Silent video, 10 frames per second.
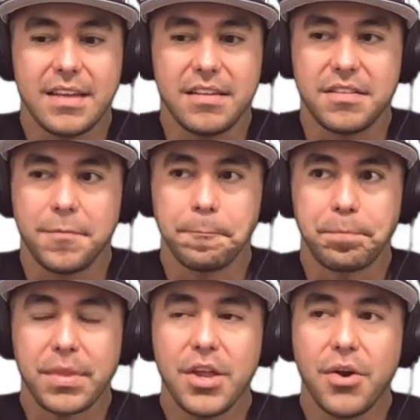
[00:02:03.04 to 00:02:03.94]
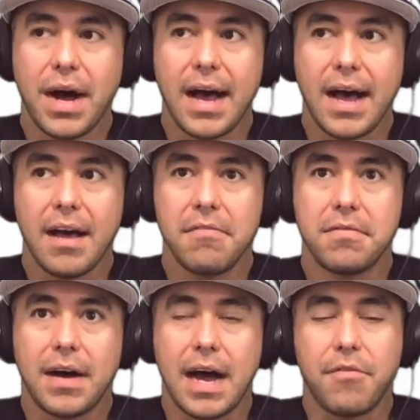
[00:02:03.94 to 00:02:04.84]
is, you know,
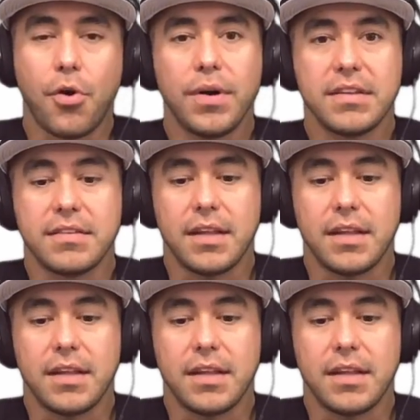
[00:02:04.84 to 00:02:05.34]
I've always